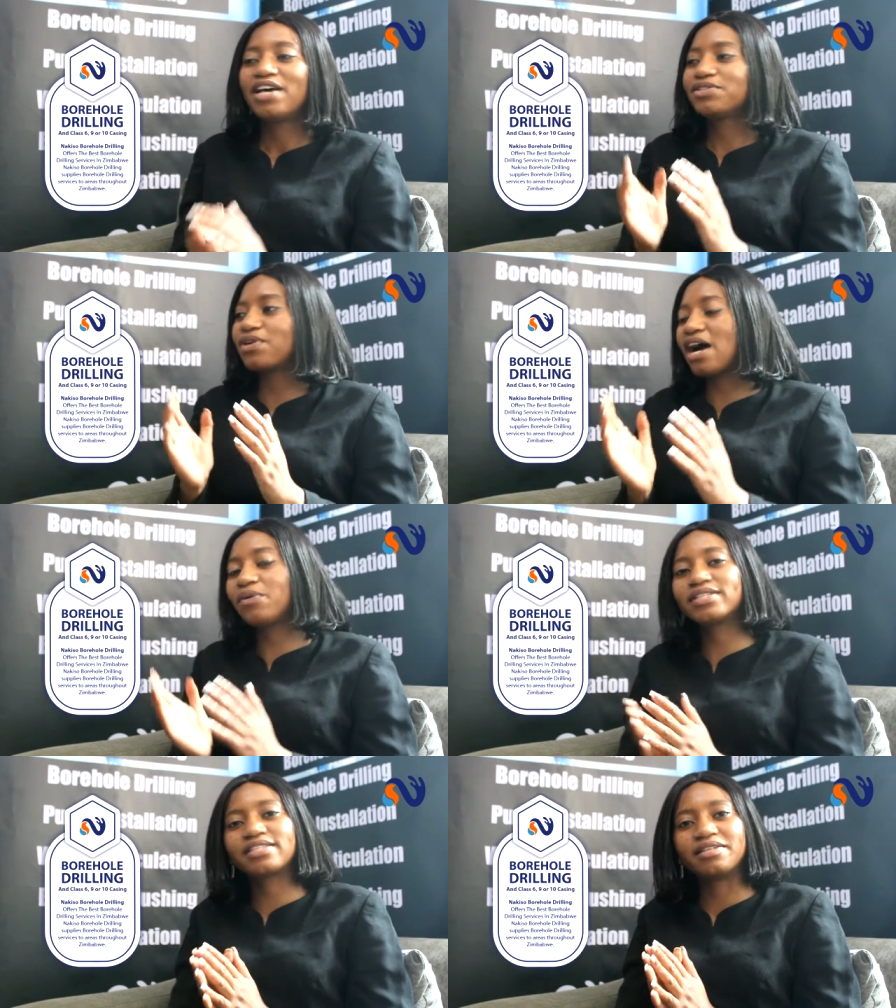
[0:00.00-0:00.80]
So
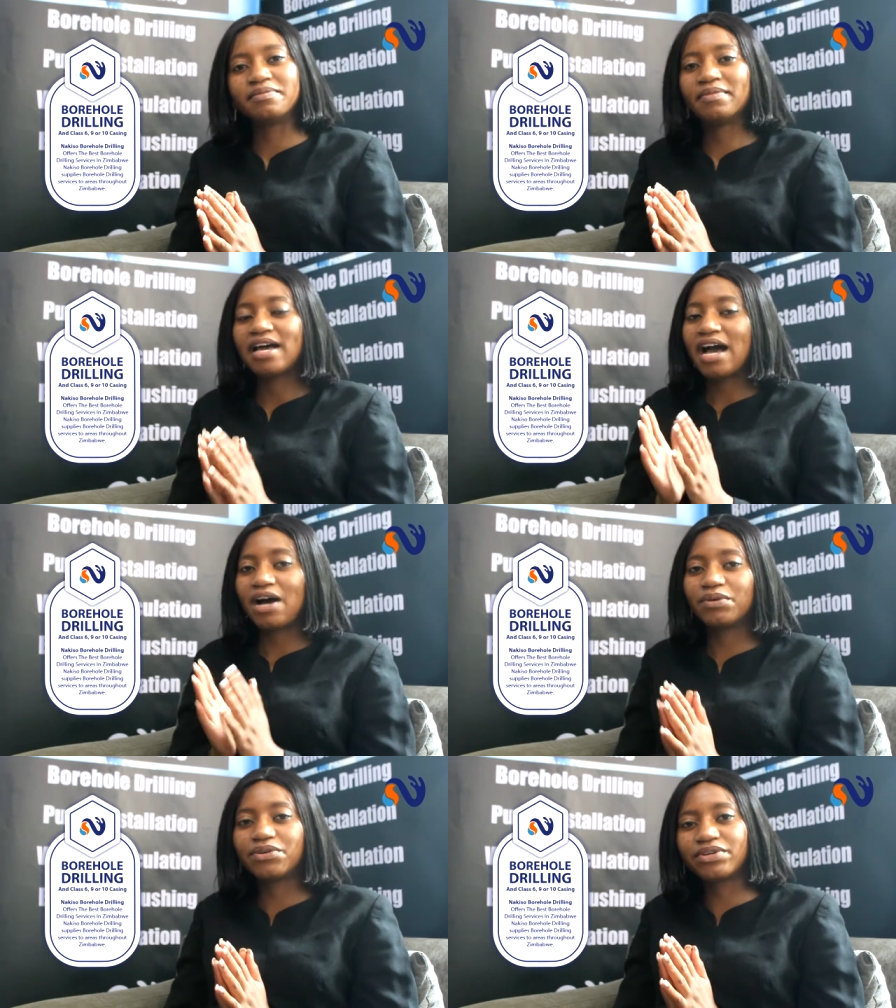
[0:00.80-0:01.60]
our team,
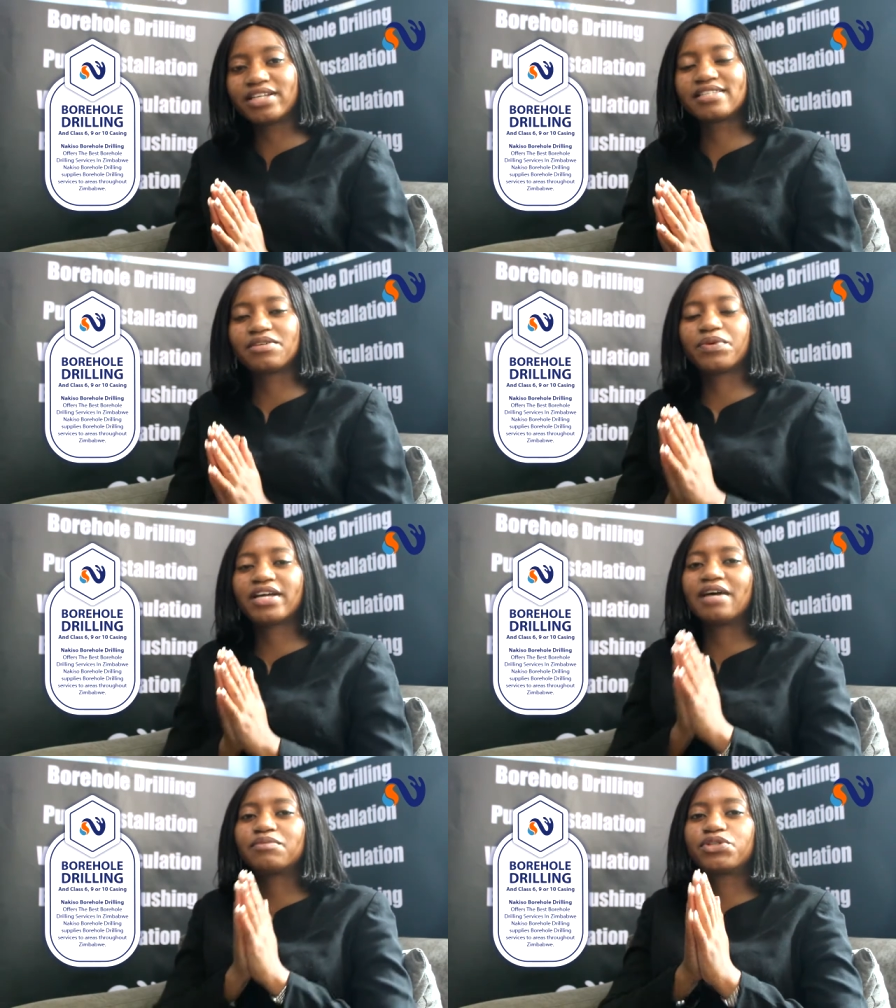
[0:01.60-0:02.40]
our rigs, we
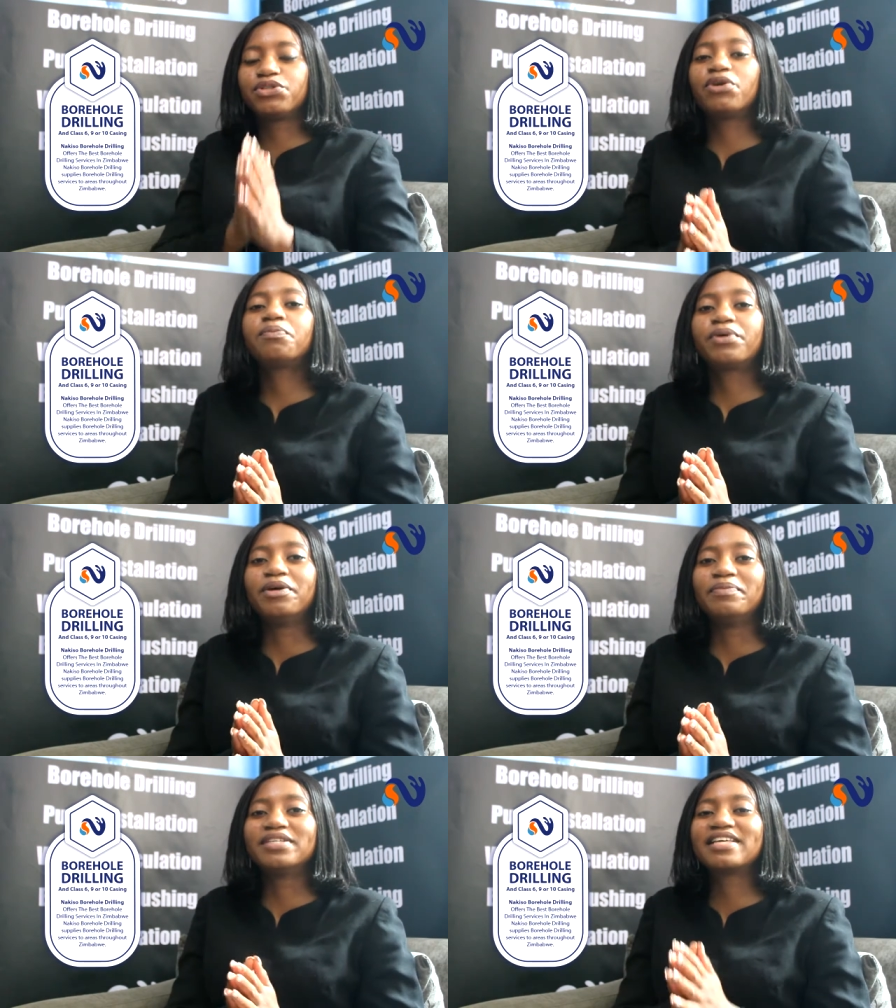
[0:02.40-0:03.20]
come to your
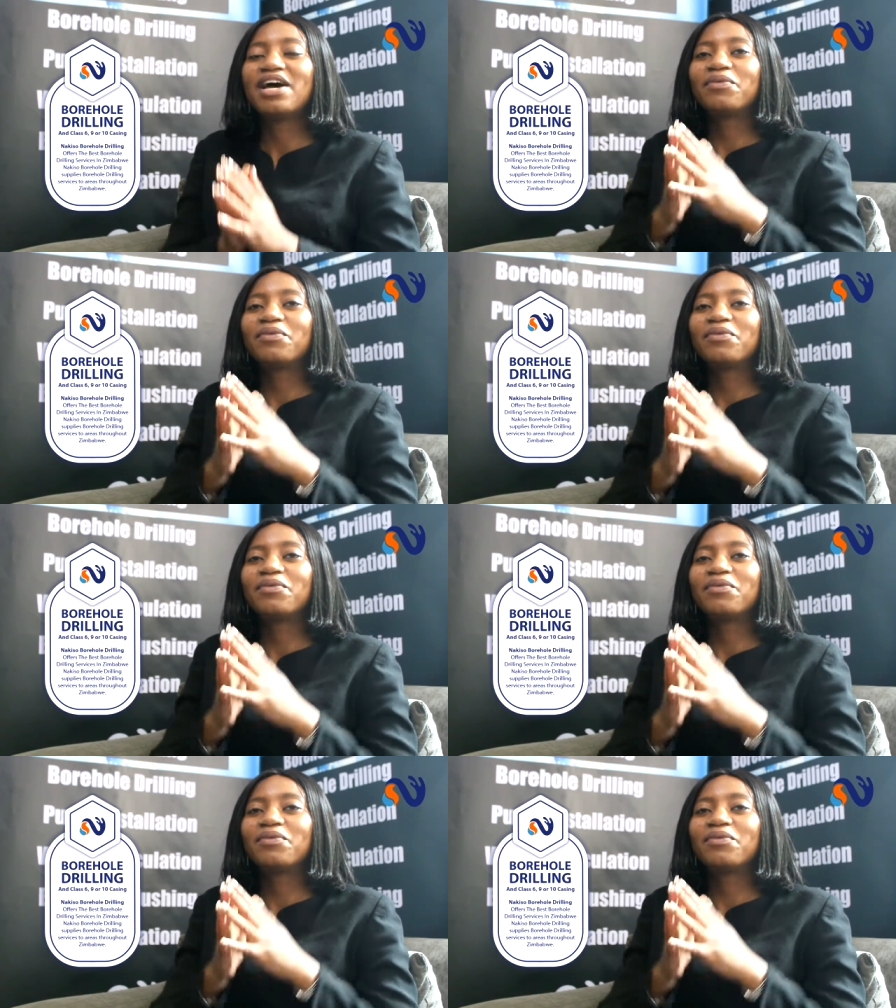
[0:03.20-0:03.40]
premise,